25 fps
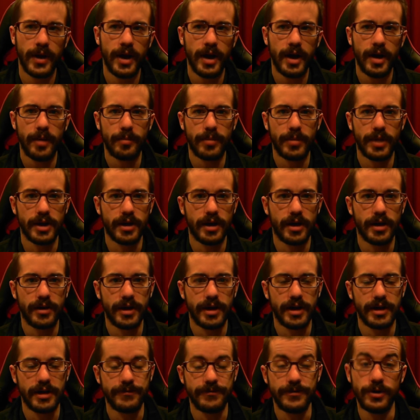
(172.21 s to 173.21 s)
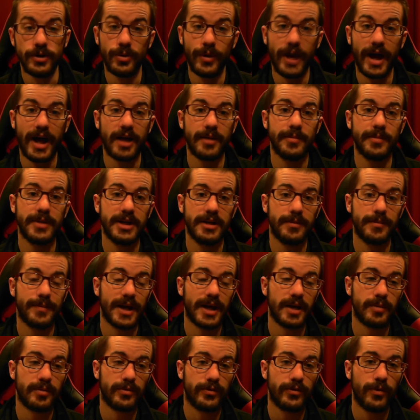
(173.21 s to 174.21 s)
But if you had me in
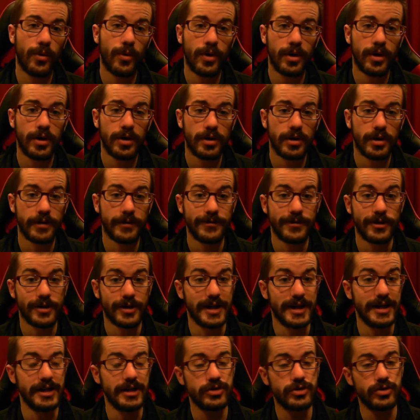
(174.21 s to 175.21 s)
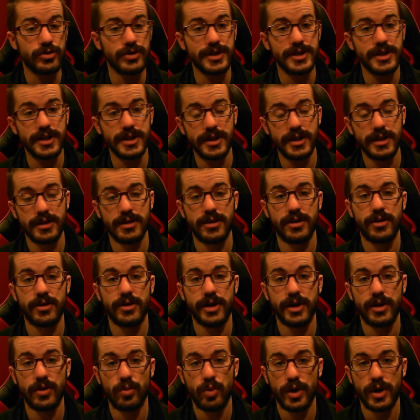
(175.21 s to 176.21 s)
band before, or if you're interested in
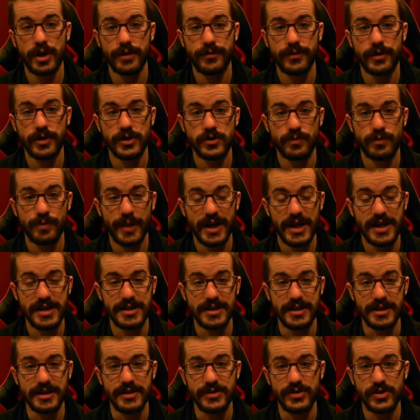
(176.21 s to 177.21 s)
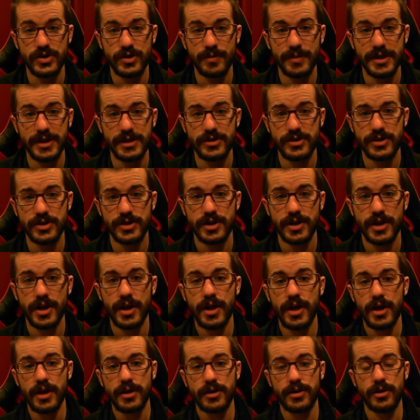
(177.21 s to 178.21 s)
learning one of those band instruments,
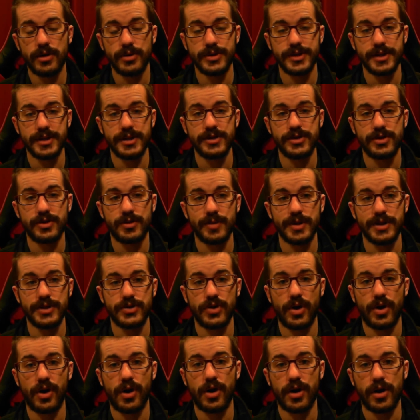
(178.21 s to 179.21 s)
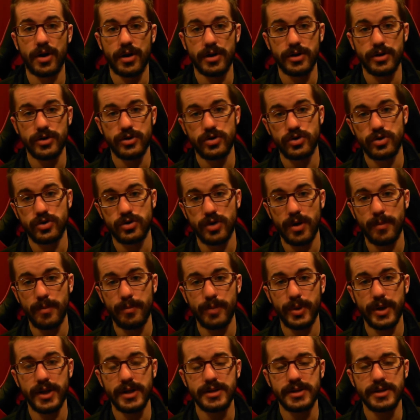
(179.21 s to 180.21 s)
those instruments are
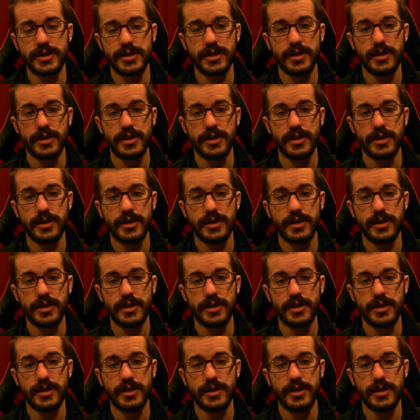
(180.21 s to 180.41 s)
trumpet,